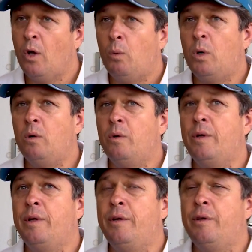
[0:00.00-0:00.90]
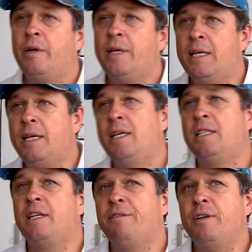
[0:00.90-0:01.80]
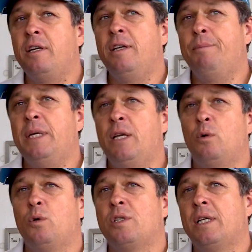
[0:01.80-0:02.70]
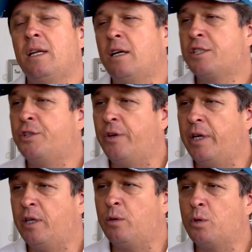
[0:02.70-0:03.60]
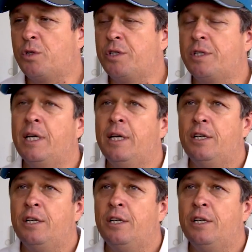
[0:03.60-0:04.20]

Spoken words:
Well, he's definitely been a horse that likes to run at horses.